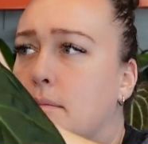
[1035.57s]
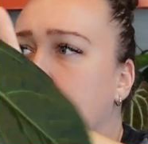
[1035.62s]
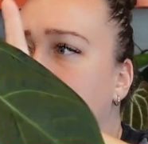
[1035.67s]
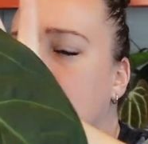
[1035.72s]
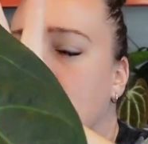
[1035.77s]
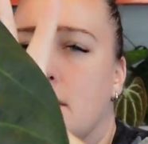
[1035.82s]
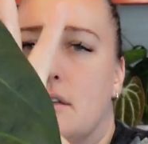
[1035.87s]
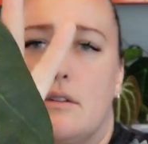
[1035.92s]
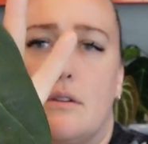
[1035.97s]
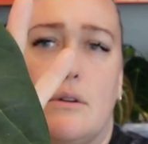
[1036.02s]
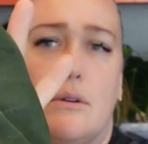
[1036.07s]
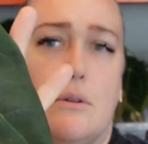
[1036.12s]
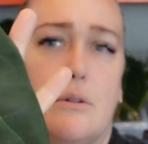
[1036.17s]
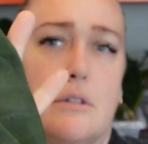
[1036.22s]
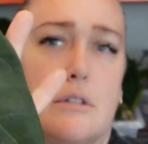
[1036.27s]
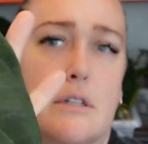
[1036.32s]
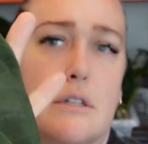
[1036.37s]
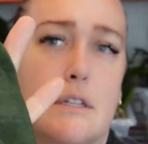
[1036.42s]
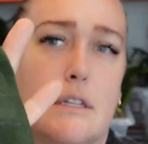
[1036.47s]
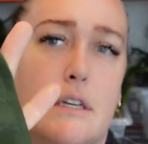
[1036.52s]
These are the
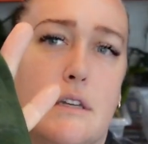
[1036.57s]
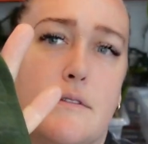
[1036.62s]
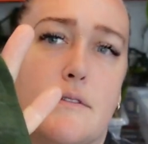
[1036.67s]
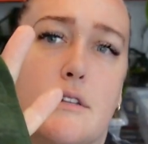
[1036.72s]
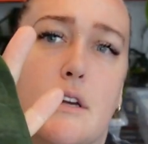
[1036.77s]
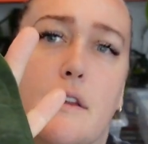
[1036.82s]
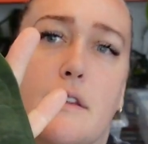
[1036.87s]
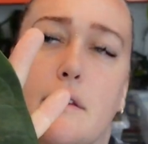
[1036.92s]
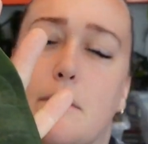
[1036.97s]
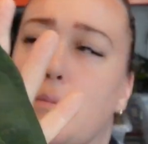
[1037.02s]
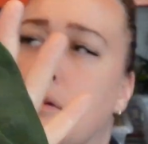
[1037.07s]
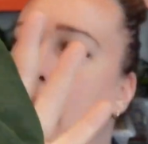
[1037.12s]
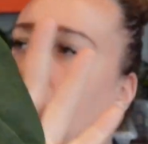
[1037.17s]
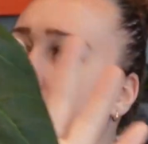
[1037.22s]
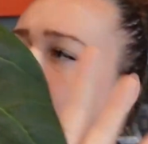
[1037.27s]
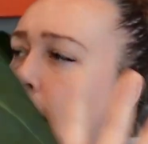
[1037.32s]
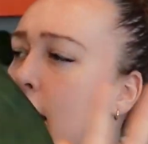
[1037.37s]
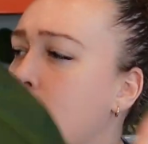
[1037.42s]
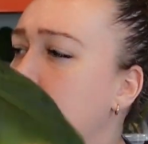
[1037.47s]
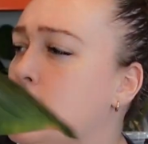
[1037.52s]
older leaves on the
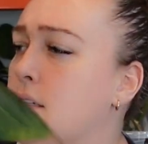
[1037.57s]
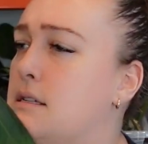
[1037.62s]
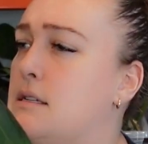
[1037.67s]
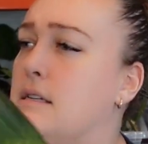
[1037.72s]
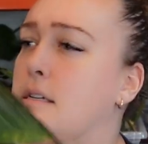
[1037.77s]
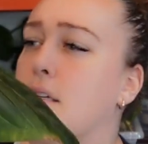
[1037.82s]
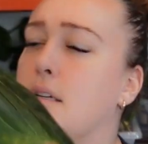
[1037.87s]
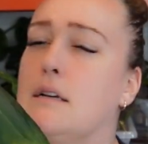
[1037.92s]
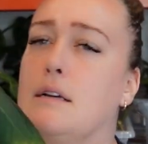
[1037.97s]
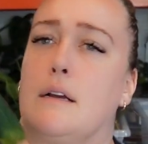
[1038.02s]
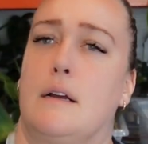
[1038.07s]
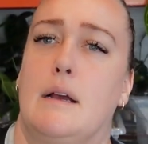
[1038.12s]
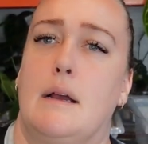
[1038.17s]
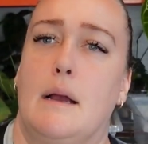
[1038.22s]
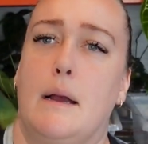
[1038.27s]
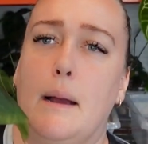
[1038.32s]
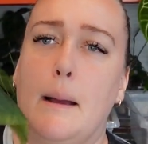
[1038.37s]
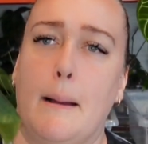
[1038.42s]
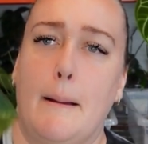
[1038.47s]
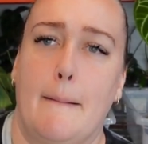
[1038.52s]
plant.
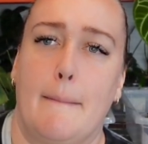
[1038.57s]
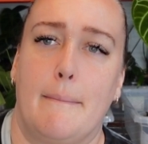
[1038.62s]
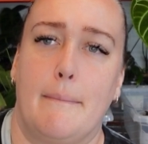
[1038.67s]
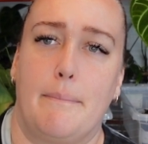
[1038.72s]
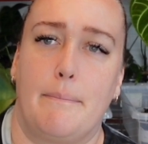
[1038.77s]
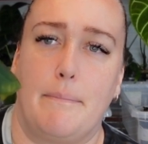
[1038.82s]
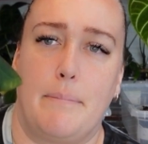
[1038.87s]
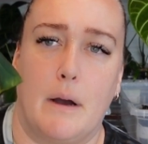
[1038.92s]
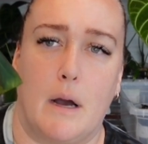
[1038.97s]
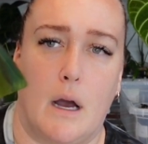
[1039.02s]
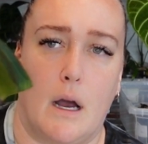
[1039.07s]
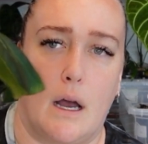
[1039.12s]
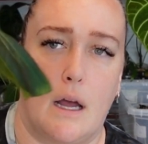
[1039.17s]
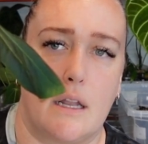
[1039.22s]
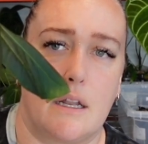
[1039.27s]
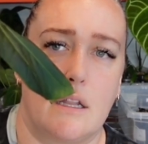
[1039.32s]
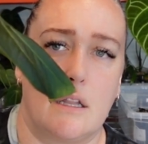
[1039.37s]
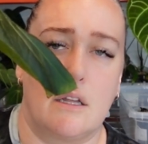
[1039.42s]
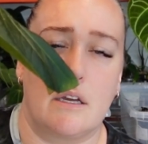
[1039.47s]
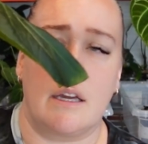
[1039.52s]

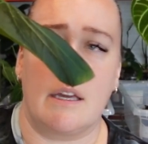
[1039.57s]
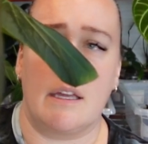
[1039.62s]
But look